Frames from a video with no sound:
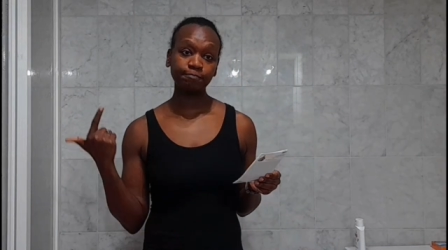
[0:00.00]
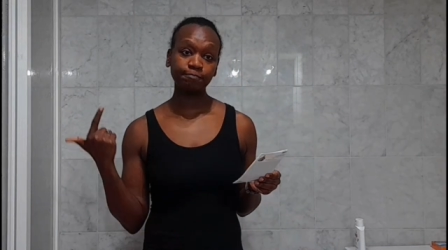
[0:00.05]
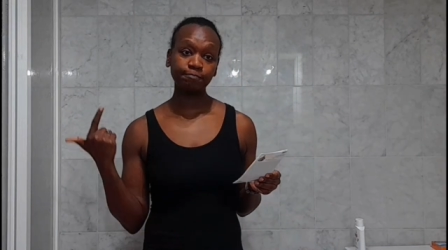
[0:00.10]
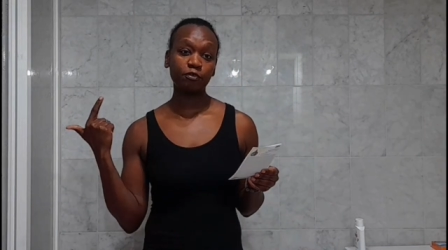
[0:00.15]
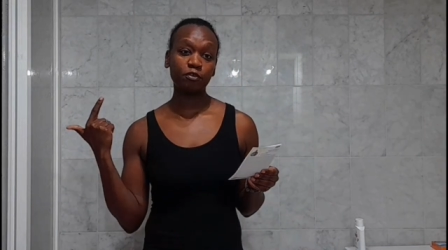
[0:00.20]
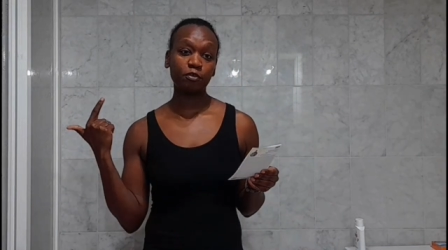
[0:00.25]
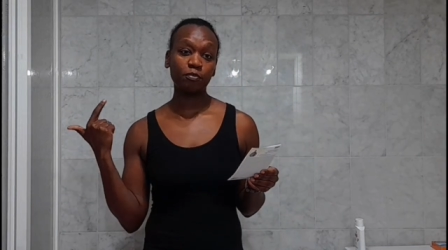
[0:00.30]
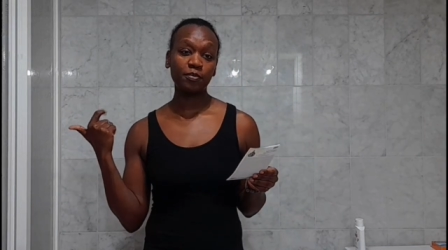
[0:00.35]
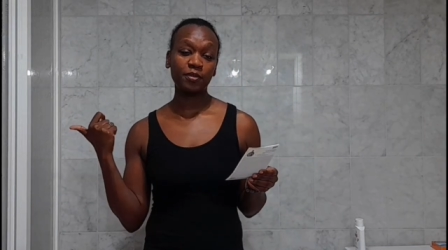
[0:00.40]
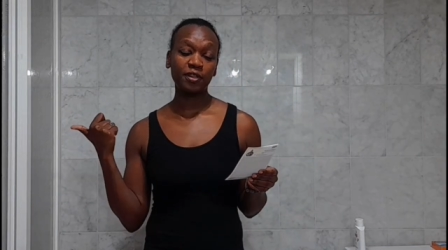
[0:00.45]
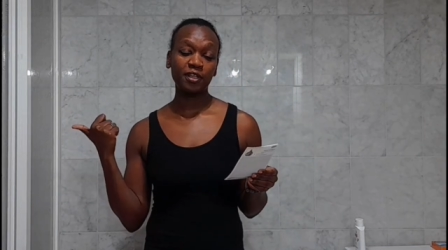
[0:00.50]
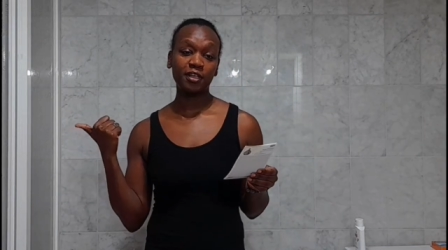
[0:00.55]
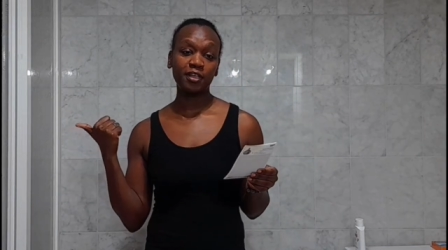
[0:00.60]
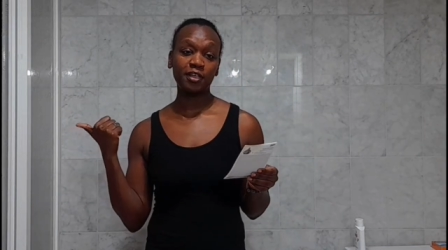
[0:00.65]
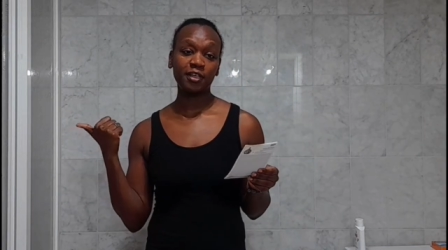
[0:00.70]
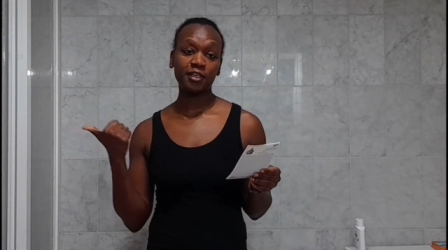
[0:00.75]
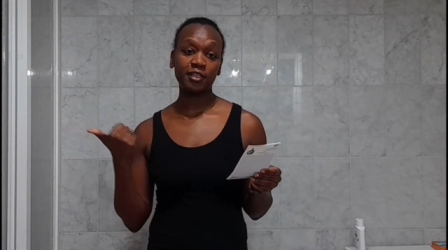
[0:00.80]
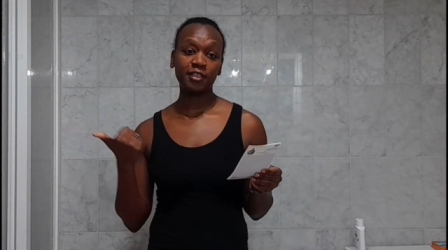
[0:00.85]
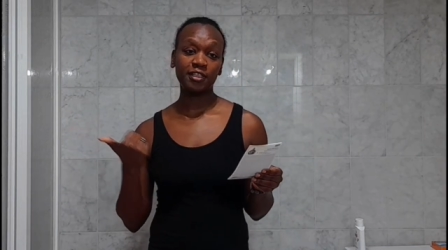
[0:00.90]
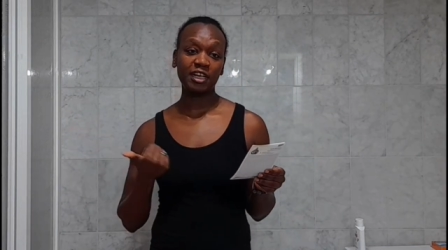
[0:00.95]
from the
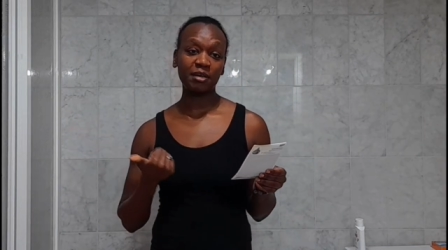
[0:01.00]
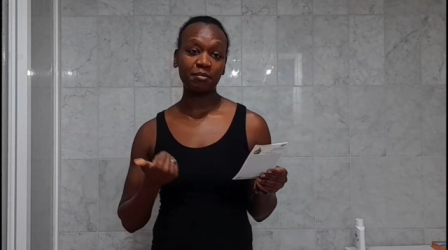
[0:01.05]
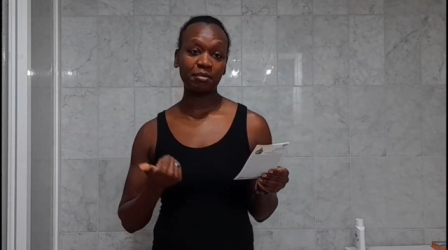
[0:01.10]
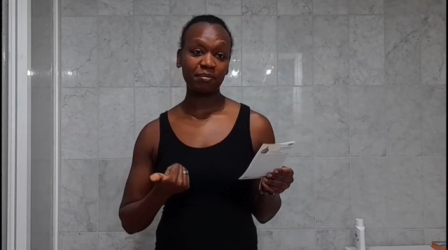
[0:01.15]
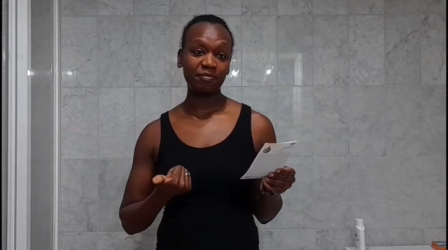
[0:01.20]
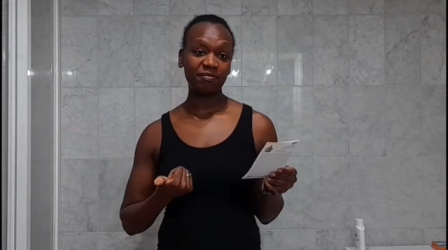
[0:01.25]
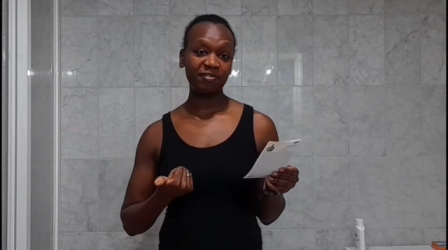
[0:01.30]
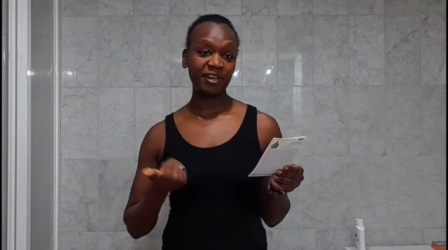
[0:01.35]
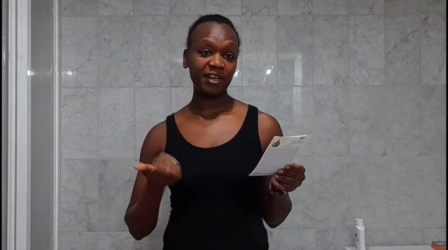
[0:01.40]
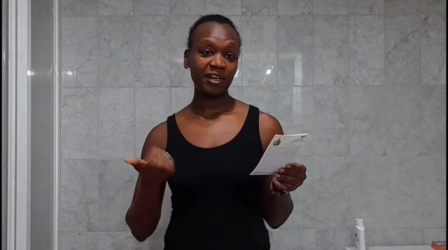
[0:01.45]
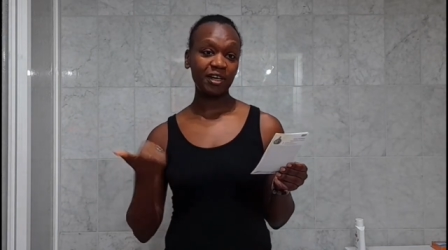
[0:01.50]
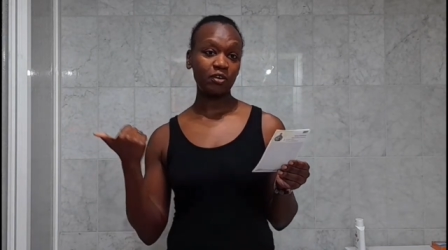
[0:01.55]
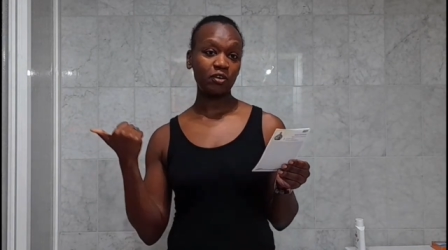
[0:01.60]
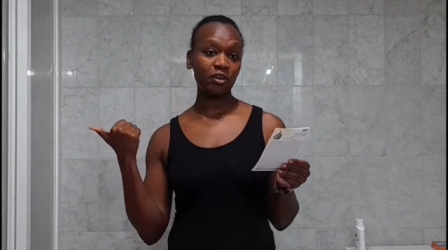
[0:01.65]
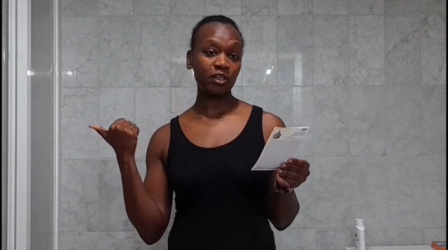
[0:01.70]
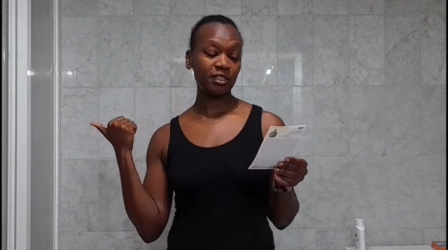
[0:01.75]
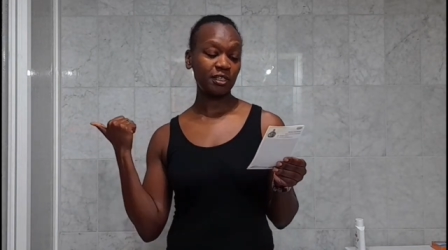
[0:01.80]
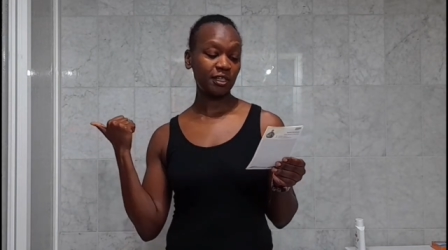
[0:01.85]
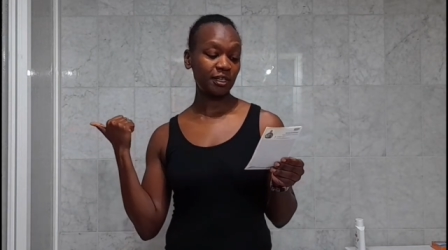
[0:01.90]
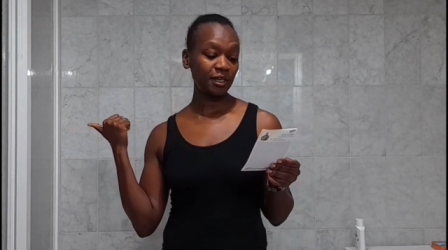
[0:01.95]

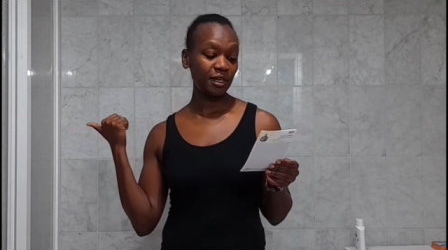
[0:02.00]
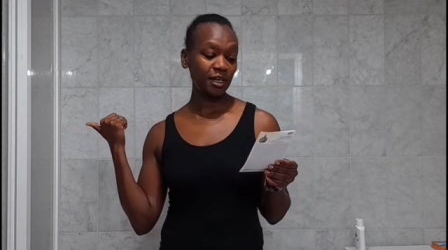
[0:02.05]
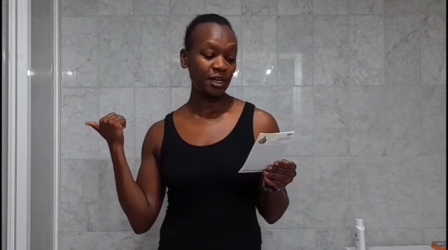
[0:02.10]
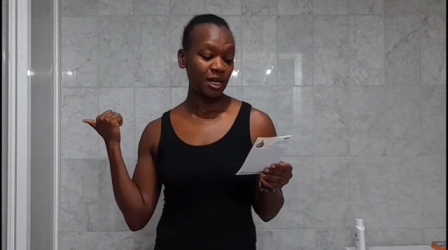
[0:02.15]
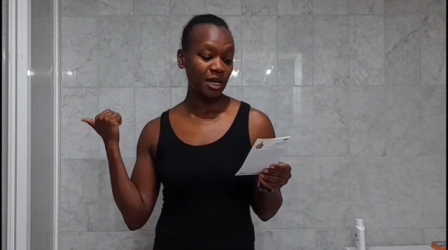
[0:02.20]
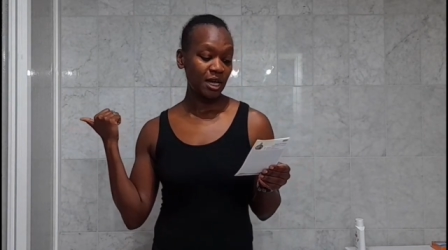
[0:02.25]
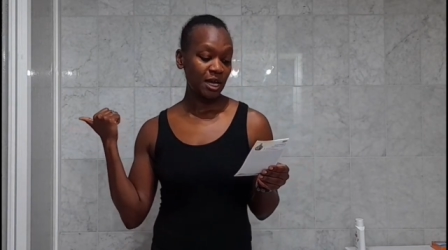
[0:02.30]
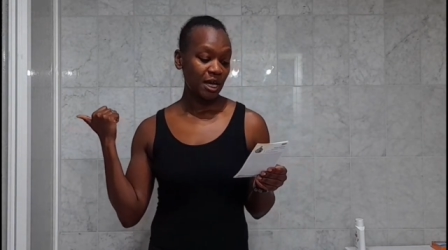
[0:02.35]
Denkopflegeleute.